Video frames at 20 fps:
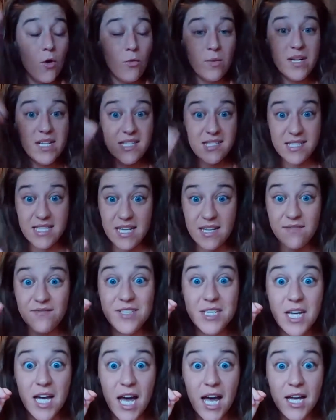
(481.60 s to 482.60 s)

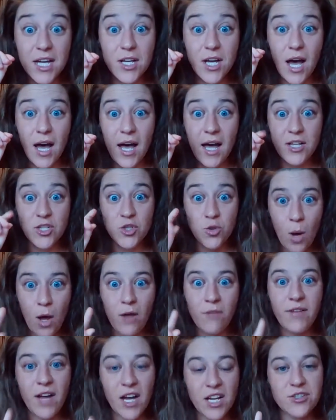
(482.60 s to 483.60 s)
received
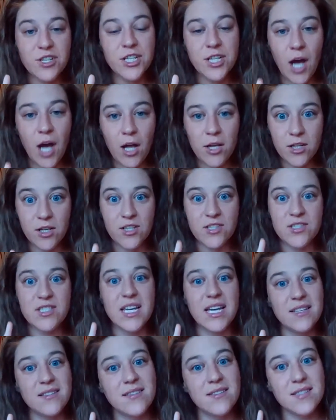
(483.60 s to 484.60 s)
$1,200
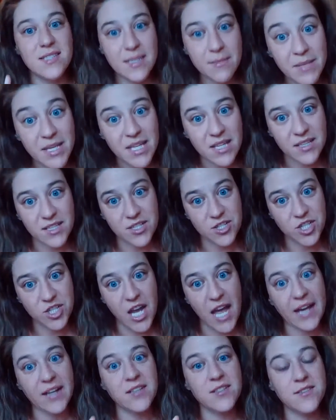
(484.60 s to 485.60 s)
in stimulus
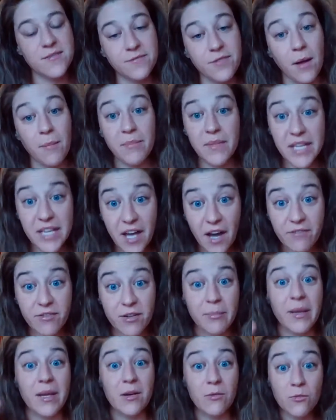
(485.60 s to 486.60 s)
checks from the
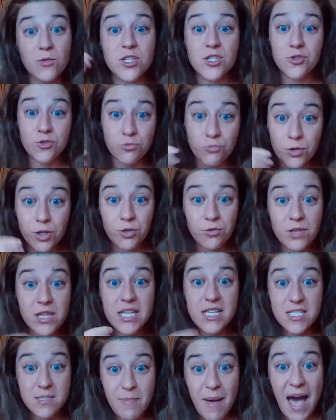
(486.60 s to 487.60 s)
government, was
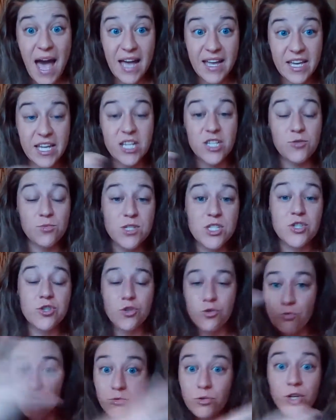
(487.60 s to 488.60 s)
through this package,
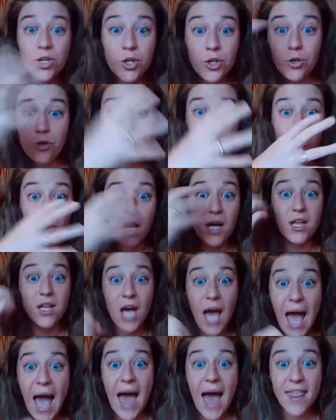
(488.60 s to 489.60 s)
was through
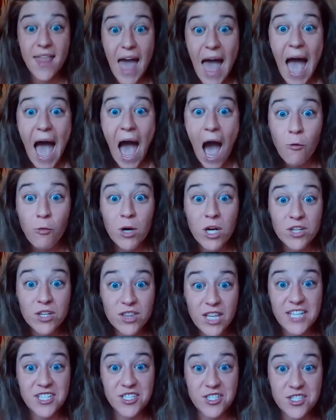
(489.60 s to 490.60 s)
our
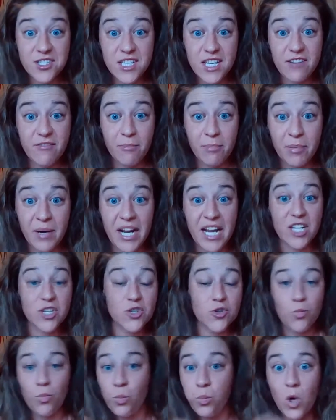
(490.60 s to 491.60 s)
legislative
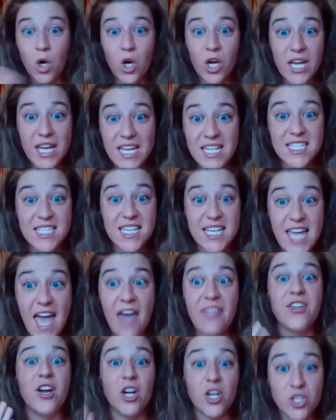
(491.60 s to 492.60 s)
branch working
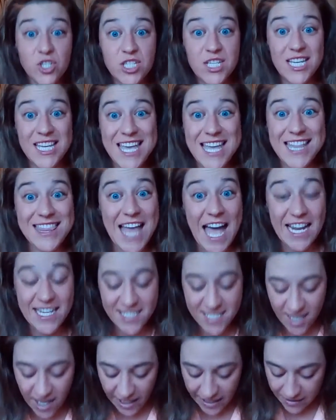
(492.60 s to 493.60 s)
together to get
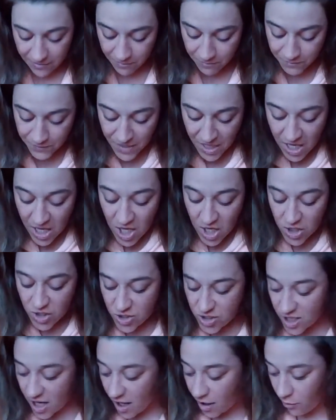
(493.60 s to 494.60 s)
that done.
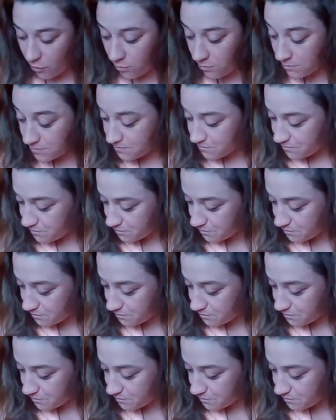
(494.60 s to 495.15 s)
So,